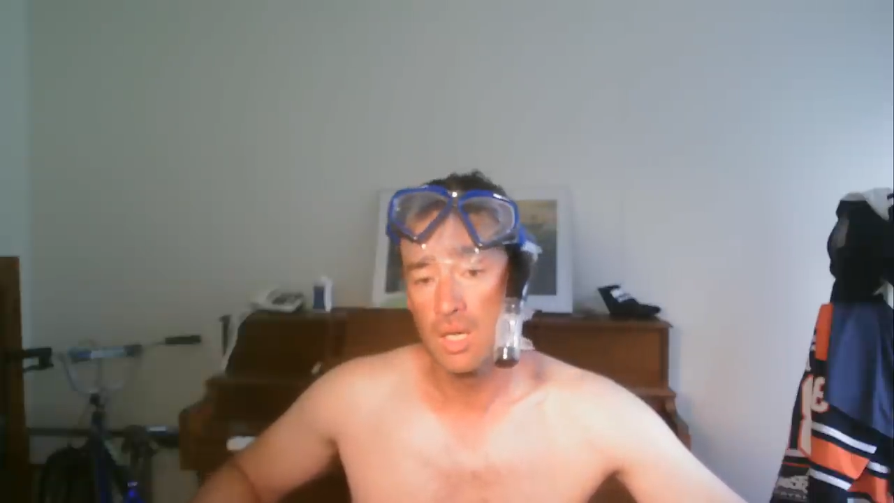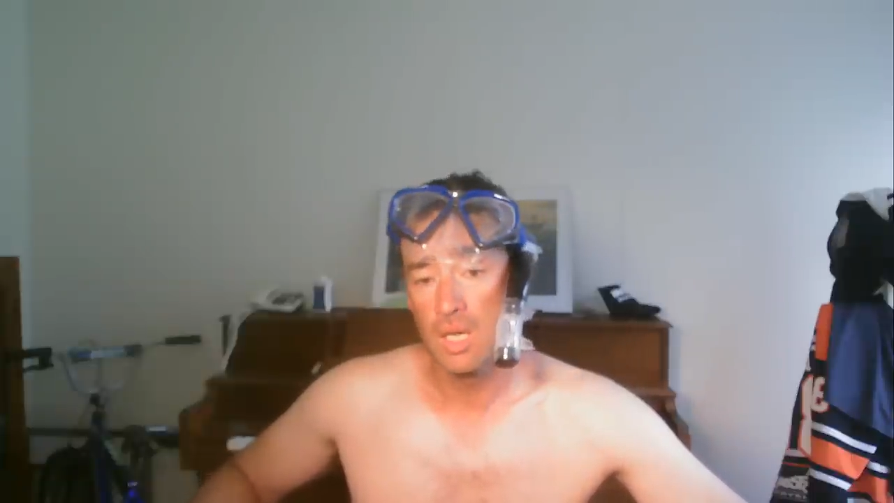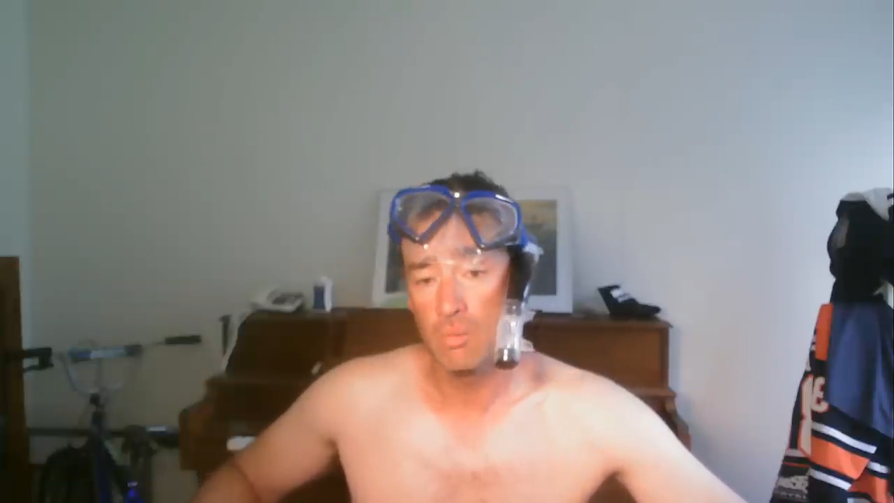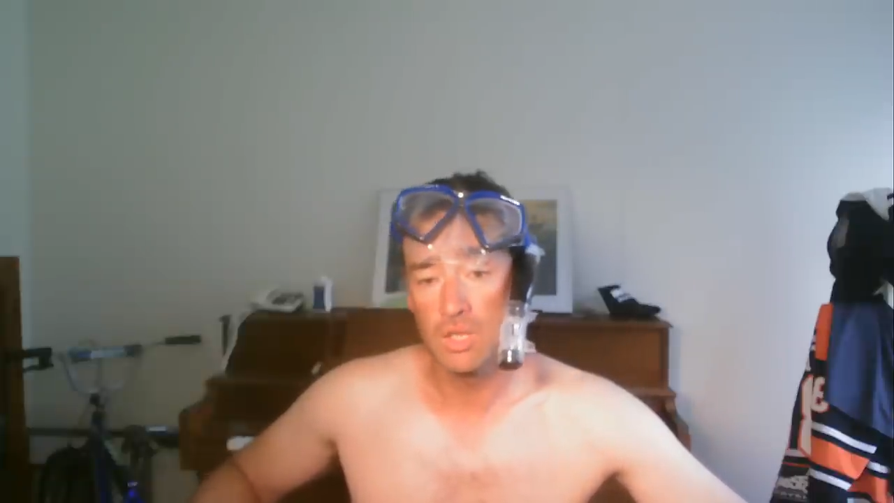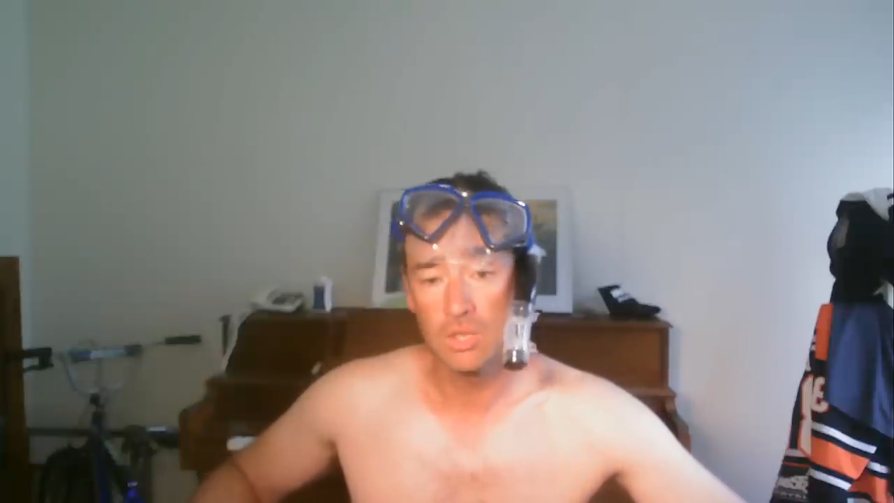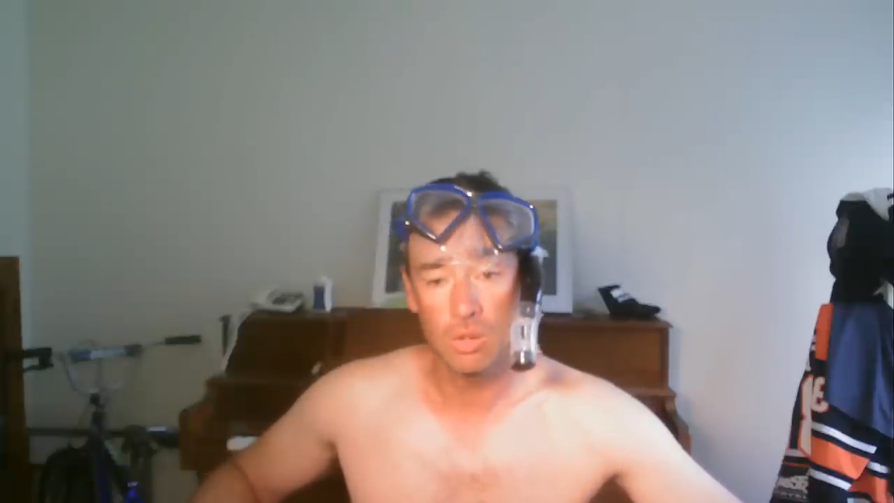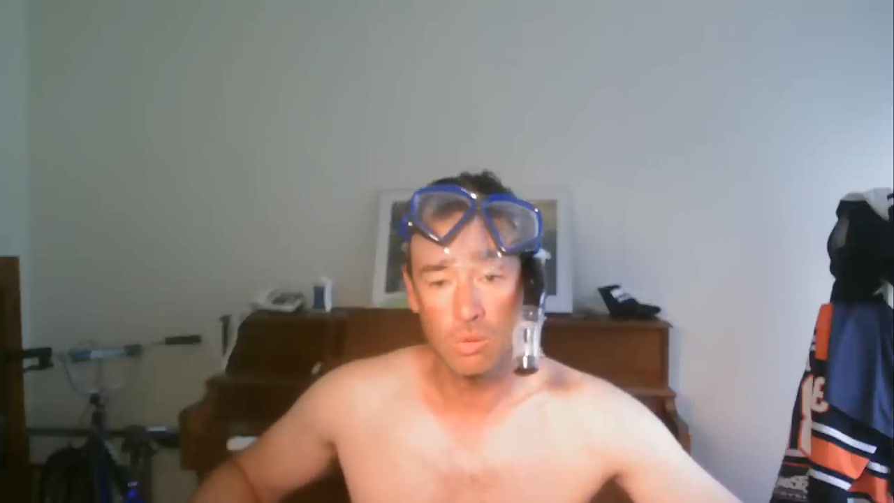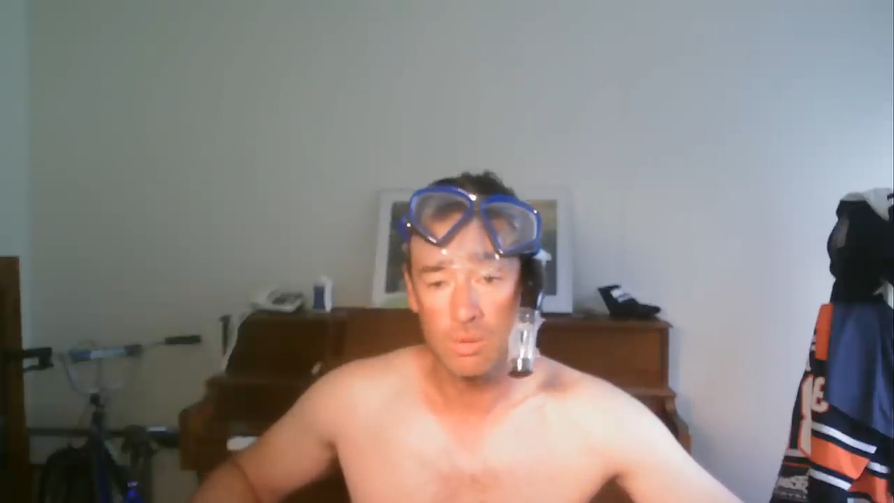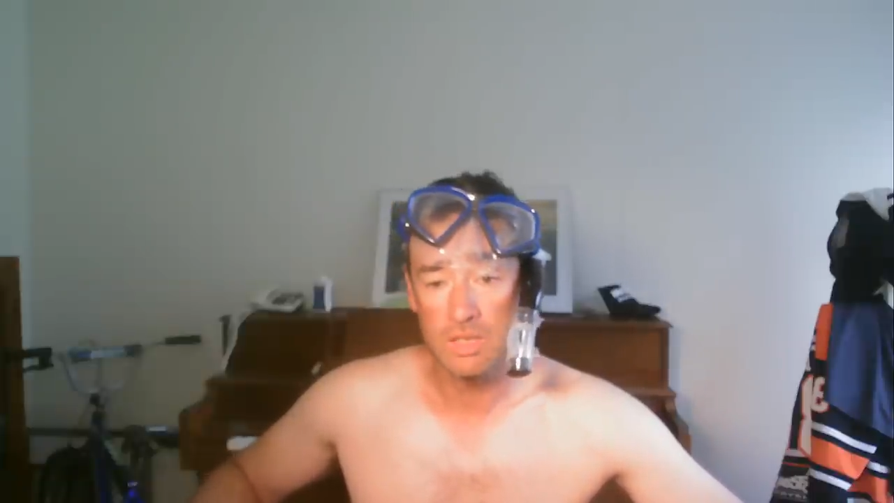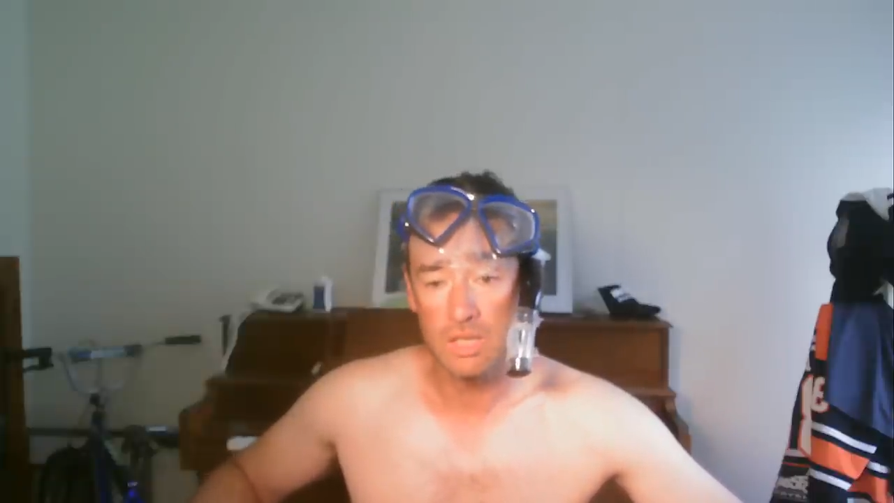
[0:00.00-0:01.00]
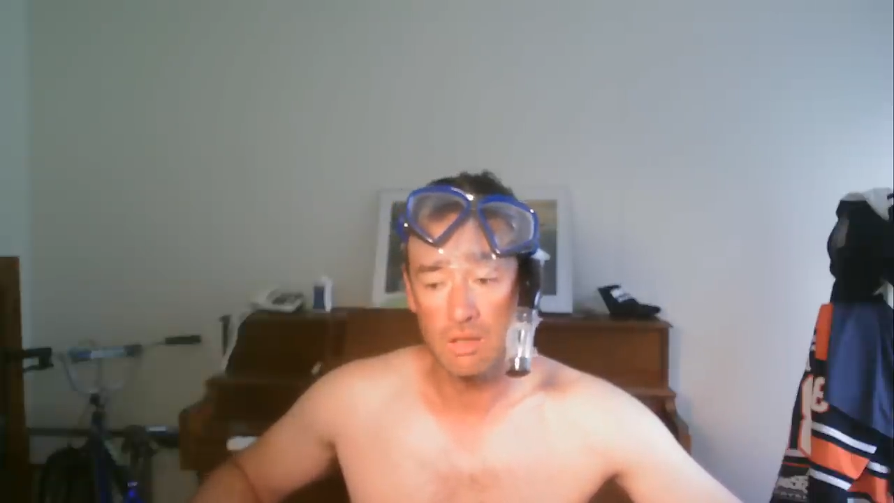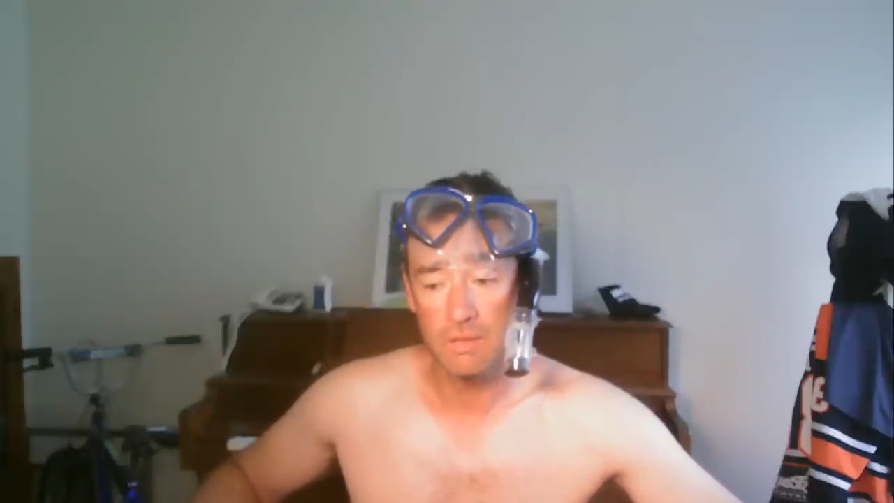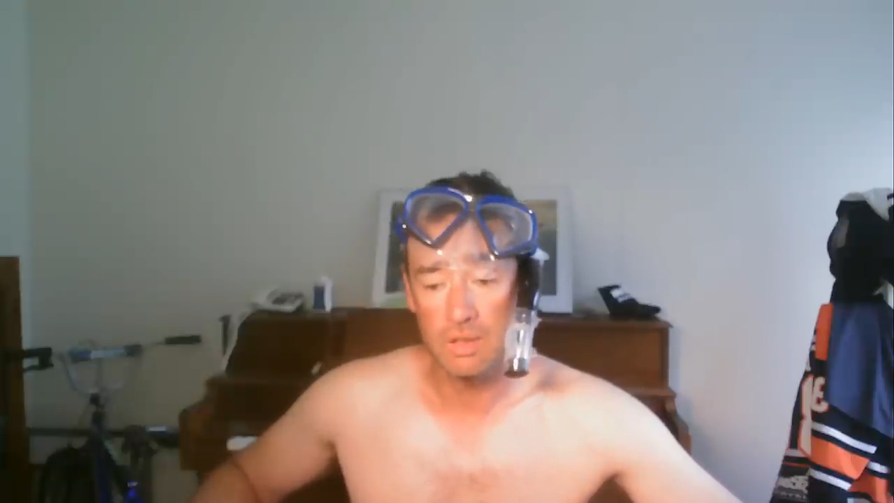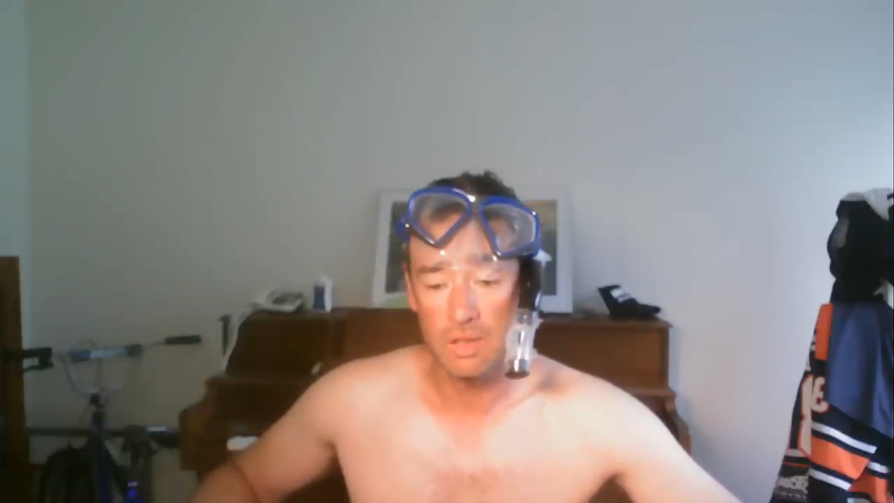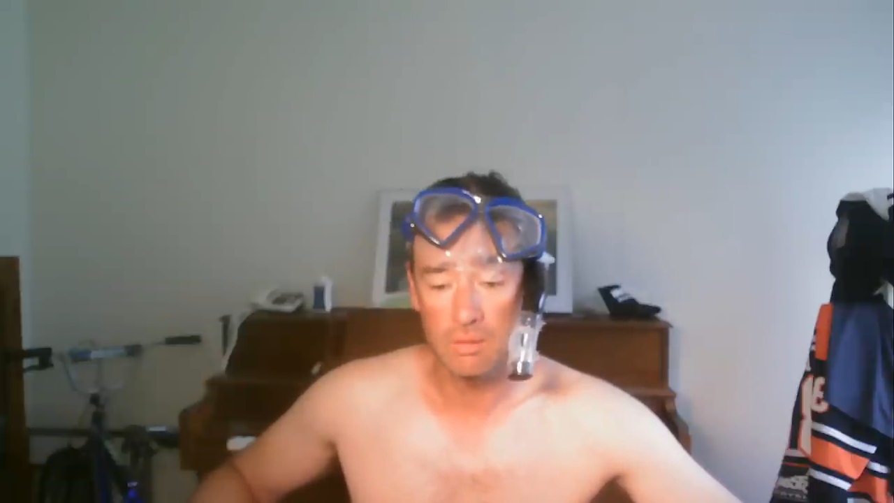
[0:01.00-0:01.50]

and we took what is given.